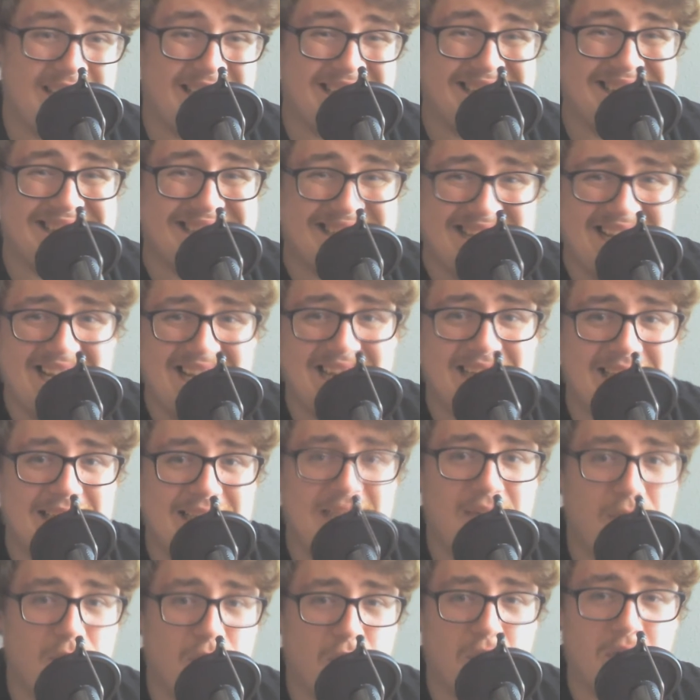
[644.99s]

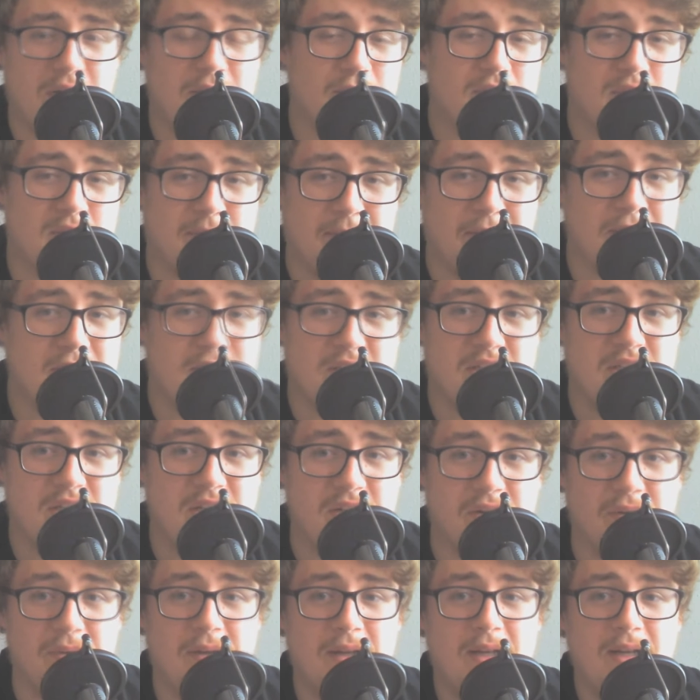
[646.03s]
exactly what it was supposed to
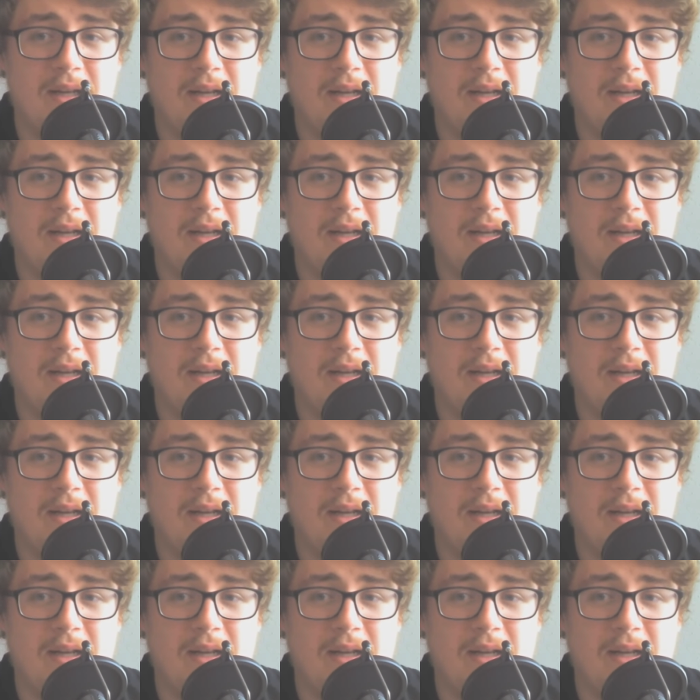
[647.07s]
do,